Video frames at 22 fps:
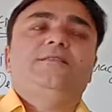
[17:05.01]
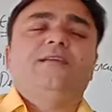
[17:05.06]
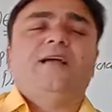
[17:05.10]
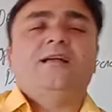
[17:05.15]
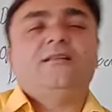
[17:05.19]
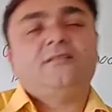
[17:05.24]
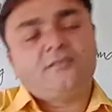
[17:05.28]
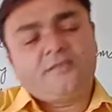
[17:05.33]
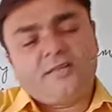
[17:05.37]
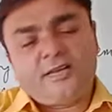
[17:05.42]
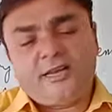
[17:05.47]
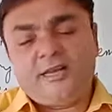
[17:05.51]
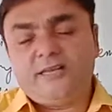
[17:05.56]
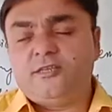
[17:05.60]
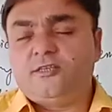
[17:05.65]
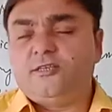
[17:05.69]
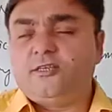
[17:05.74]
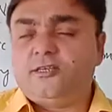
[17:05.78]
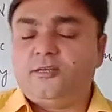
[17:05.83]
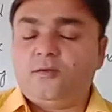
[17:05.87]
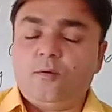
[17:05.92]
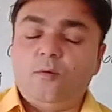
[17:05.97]
are
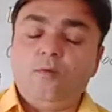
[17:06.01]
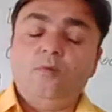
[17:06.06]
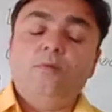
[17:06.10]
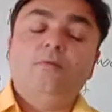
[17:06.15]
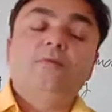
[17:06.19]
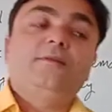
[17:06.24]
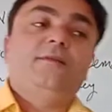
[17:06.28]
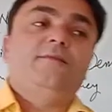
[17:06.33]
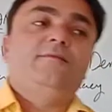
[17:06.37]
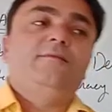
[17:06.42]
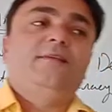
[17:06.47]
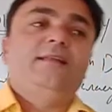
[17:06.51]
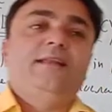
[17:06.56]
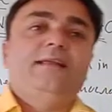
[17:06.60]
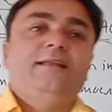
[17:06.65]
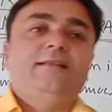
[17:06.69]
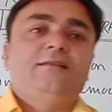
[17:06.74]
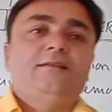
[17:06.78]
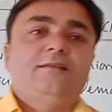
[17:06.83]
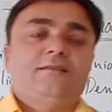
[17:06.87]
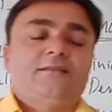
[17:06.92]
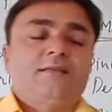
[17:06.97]
changing whole the
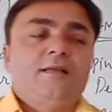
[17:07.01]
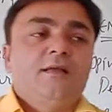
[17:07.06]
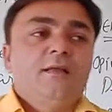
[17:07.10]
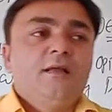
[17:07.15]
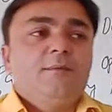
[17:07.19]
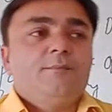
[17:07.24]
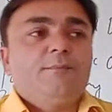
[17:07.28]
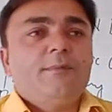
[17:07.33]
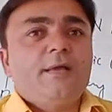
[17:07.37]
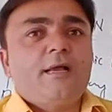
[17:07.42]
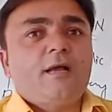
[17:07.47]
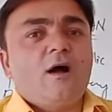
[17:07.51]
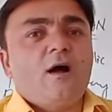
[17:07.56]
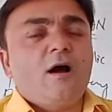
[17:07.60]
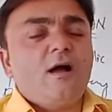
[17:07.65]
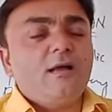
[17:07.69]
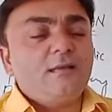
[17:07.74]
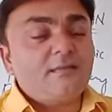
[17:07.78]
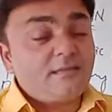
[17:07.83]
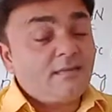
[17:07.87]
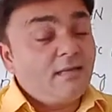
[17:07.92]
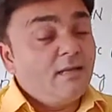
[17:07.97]
villages
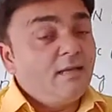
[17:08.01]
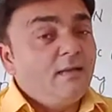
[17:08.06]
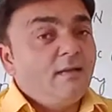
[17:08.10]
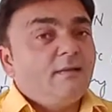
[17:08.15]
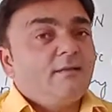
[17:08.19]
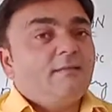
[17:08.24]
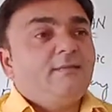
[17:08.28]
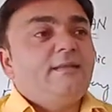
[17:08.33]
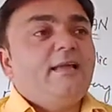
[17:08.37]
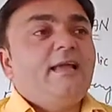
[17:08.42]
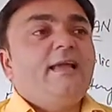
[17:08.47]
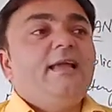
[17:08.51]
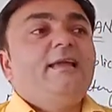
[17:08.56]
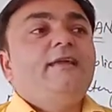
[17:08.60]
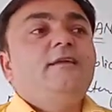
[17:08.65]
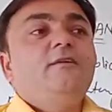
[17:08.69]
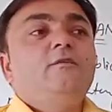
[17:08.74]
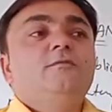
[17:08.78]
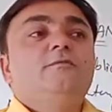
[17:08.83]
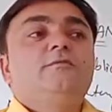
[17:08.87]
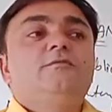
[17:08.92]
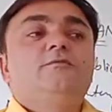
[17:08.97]
because they
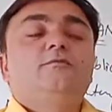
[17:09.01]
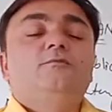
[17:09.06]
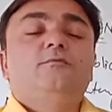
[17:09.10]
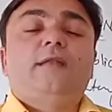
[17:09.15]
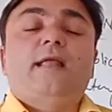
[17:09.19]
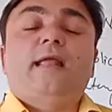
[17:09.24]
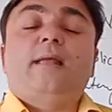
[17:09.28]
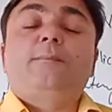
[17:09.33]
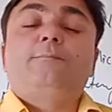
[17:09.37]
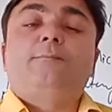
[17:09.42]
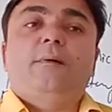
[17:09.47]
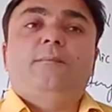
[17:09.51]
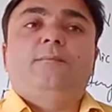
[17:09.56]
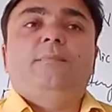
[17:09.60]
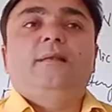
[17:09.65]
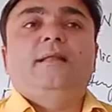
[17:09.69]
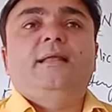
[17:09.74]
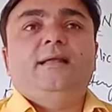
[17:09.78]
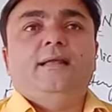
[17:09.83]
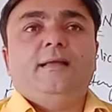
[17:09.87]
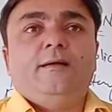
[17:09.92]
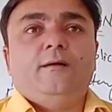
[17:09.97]
used to take
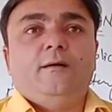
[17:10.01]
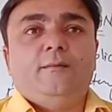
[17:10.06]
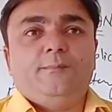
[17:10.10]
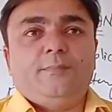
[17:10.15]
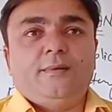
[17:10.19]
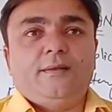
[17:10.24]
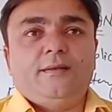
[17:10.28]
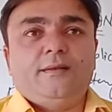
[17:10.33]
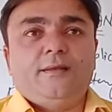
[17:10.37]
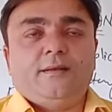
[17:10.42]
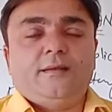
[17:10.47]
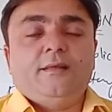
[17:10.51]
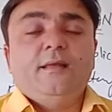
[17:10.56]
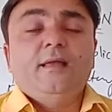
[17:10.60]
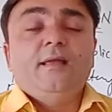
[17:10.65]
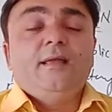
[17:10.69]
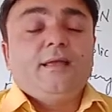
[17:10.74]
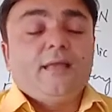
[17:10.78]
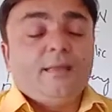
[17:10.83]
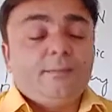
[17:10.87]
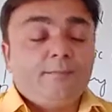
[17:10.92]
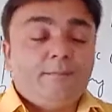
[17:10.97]
public opinion.
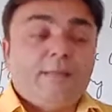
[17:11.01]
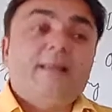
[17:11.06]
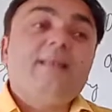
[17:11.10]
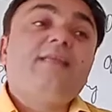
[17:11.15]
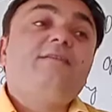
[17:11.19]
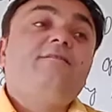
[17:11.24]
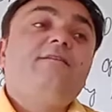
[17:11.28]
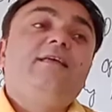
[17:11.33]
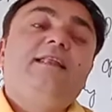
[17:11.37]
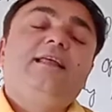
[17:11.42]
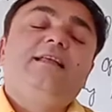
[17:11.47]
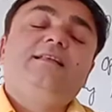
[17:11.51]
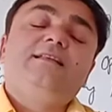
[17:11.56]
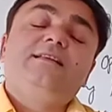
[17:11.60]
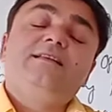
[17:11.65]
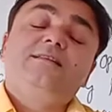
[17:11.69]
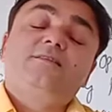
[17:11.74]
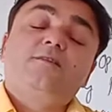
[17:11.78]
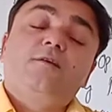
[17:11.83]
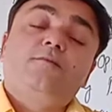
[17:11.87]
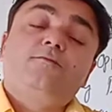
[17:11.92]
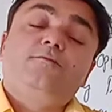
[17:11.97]
In many
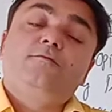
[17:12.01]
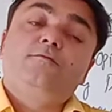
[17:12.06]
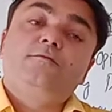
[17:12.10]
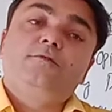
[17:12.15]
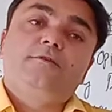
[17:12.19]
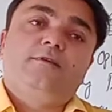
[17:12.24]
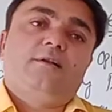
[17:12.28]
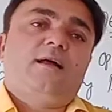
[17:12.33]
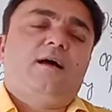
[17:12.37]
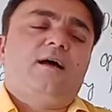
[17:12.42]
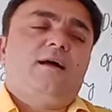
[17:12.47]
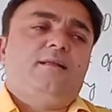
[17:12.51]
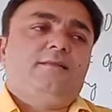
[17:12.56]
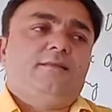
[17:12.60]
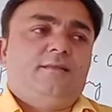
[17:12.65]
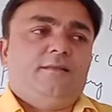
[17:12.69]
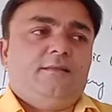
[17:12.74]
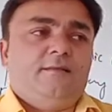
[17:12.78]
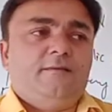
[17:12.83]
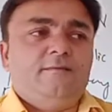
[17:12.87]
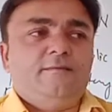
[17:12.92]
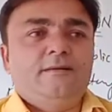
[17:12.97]
villages of
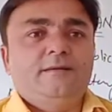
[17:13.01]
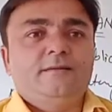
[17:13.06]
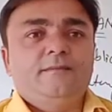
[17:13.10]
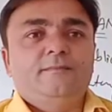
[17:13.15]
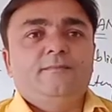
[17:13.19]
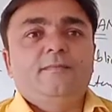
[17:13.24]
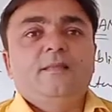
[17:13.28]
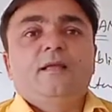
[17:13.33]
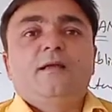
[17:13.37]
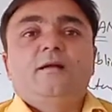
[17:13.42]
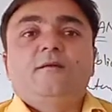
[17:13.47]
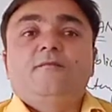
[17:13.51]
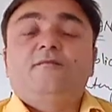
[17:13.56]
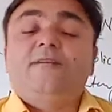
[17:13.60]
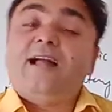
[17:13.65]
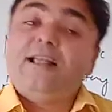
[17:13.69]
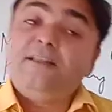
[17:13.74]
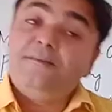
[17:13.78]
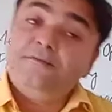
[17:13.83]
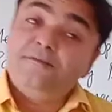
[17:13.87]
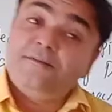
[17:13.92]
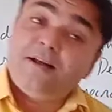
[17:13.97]
Gujarat, even
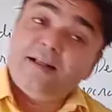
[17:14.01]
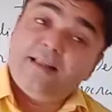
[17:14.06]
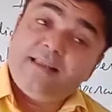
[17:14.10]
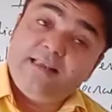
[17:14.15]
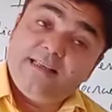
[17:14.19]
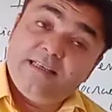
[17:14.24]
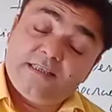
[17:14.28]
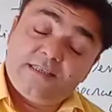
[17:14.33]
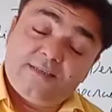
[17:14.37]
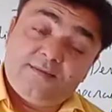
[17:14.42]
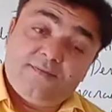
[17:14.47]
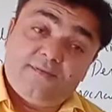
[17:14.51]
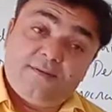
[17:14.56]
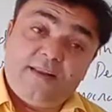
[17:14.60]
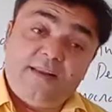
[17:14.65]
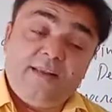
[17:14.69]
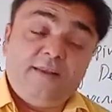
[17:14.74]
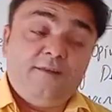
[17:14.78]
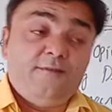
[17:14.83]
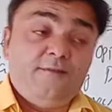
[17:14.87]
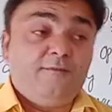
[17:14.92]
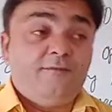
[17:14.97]
Wi-Fi is
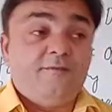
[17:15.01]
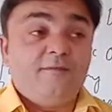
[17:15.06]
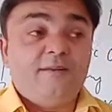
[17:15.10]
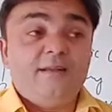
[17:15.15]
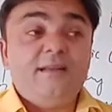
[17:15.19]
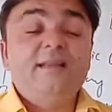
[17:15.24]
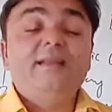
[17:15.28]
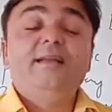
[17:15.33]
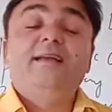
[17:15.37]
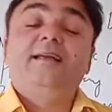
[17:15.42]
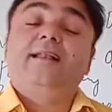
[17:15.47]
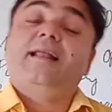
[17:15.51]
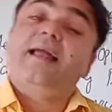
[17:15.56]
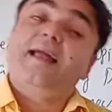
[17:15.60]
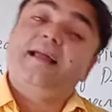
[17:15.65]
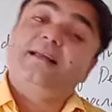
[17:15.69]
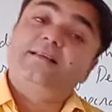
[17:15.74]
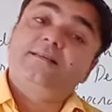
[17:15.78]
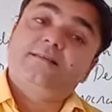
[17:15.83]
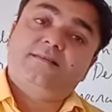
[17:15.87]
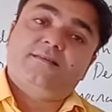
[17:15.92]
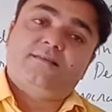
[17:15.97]
free
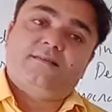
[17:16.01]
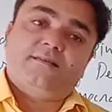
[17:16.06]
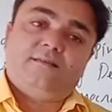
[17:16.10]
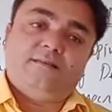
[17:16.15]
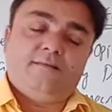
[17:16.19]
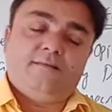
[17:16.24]
gas